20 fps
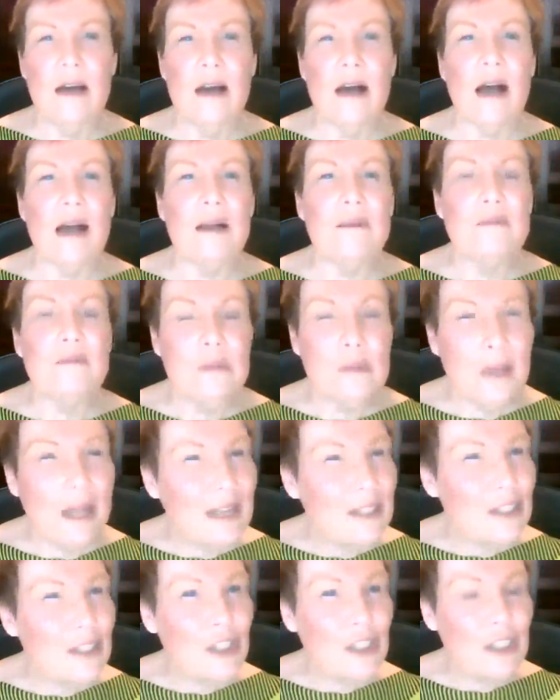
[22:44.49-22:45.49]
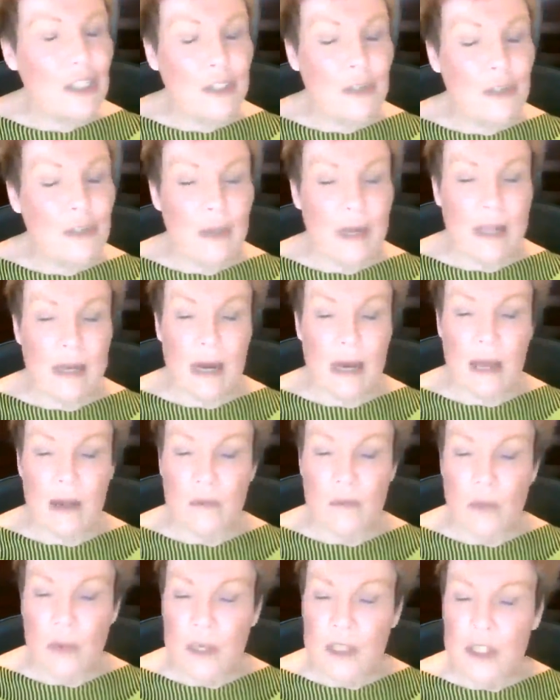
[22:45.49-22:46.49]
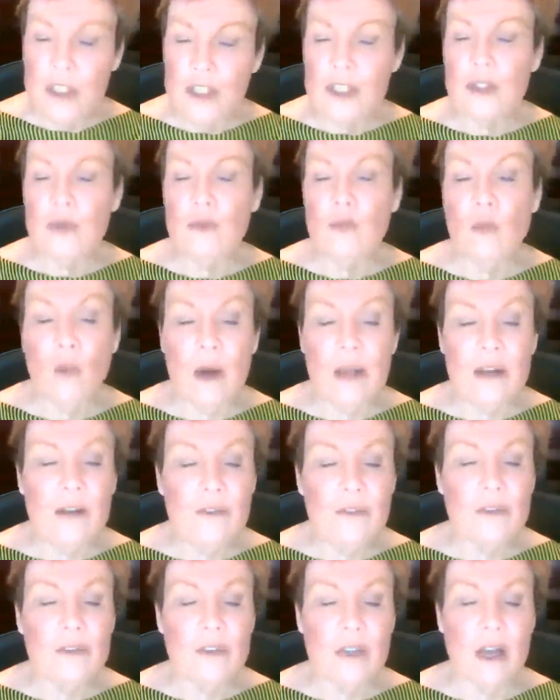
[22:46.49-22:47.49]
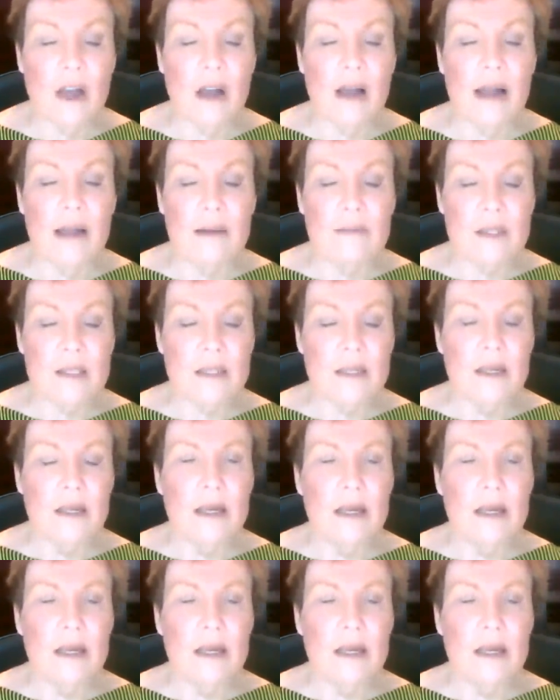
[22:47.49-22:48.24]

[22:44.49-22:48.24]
I bless you and I wish you wonderful times